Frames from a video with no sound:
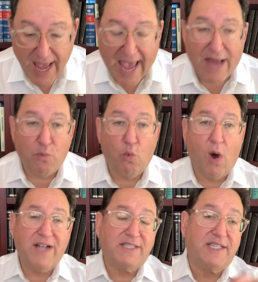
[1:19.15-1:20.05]
And
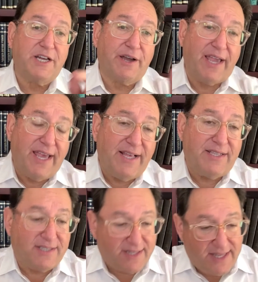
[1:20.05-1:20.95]
once there
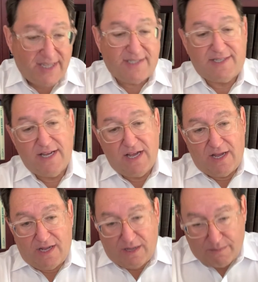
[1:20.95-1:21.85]
is this
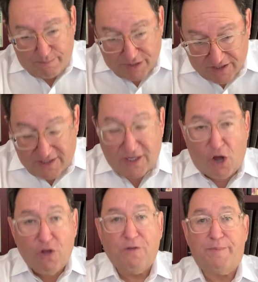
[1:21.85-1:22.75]

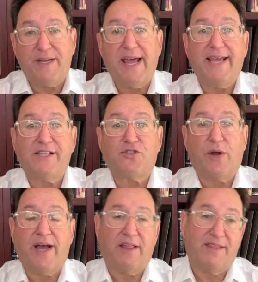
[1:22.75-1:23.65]
Besoch B'nai
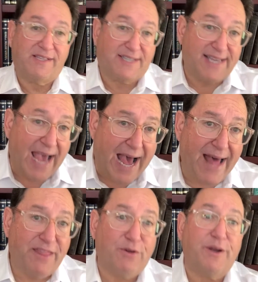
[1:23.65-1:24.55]
Yisrael, this
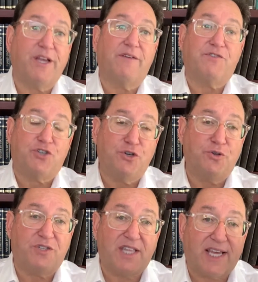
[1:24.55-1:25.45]
gathering of
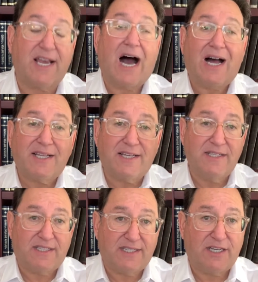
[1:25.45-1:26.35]
Jews that God
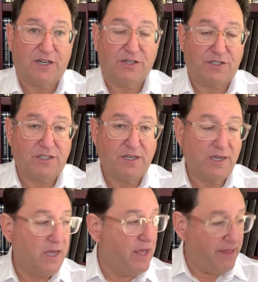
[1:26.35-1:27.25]
considers
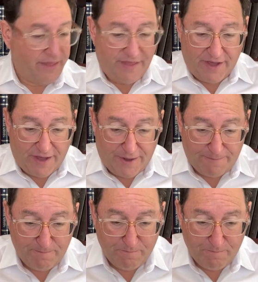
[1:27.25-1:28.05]
the